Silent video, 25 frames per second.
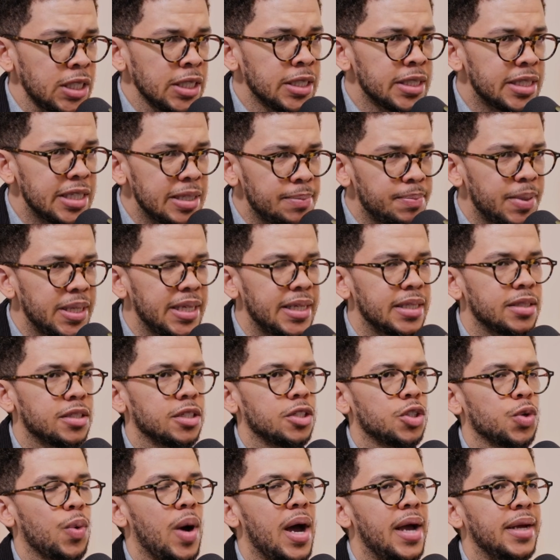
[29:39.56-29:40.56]
deeply
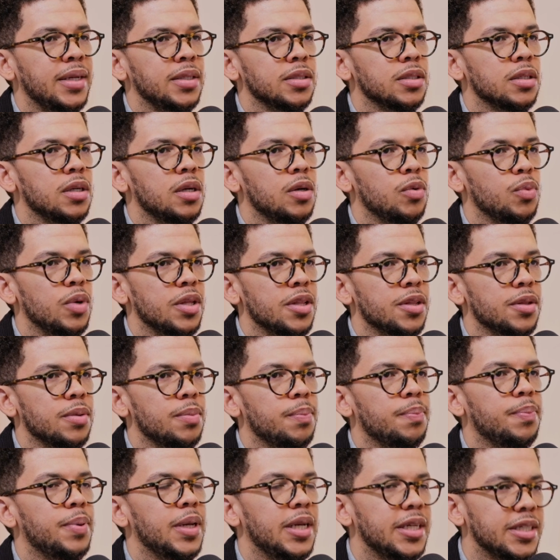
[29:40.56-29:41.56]
intertwined with
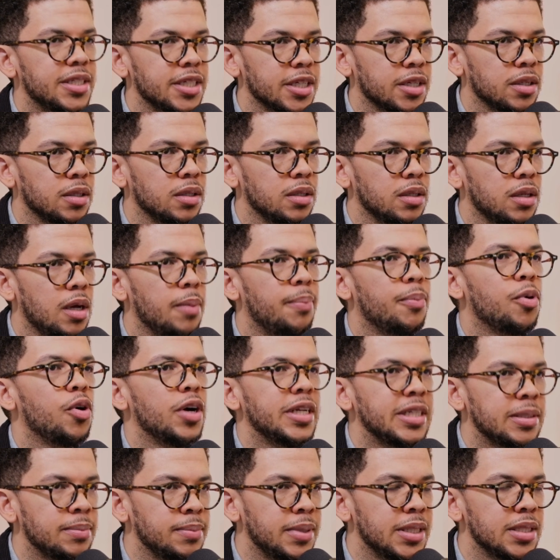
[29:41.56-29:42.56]
political
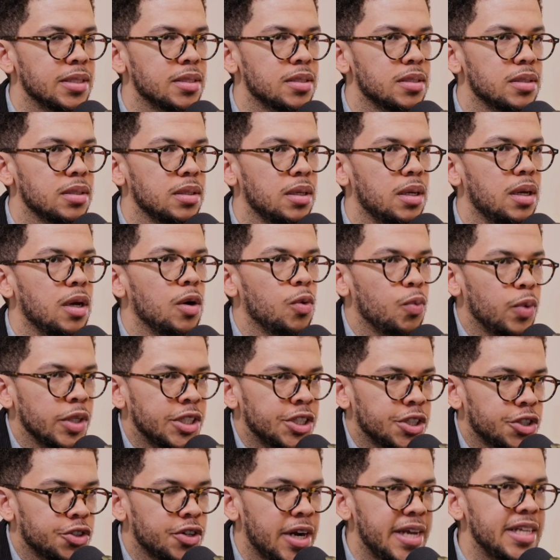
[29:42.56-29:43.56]
appointments,
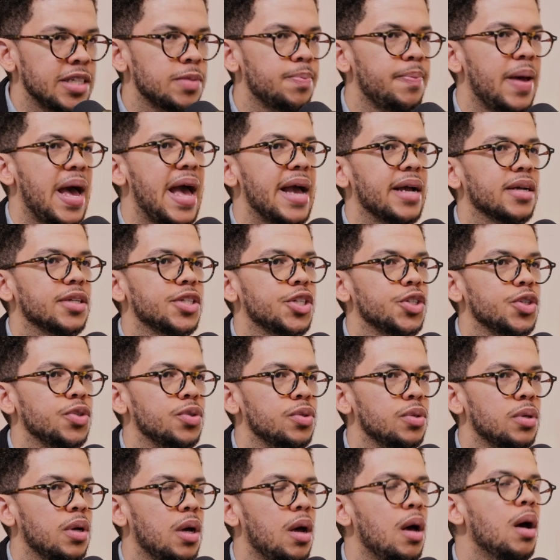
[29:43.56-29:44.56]
which trace back
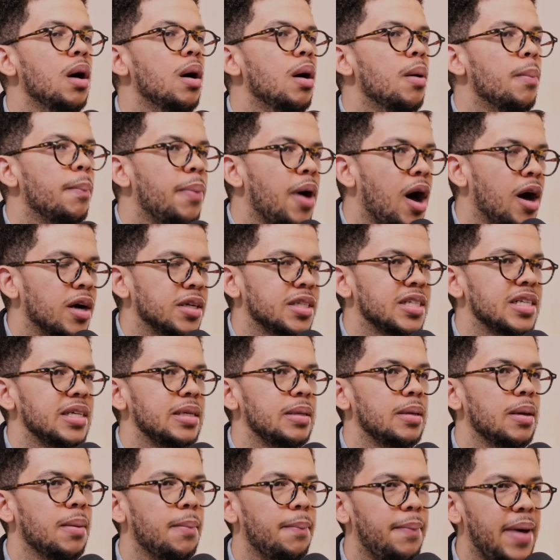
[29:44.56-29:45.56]
to
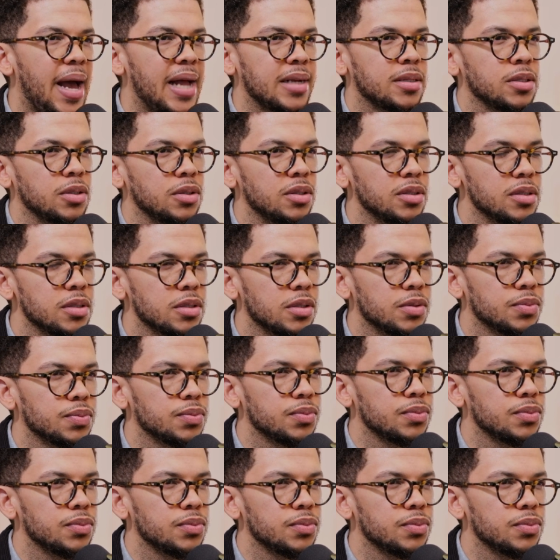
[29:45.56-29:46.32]
party battles.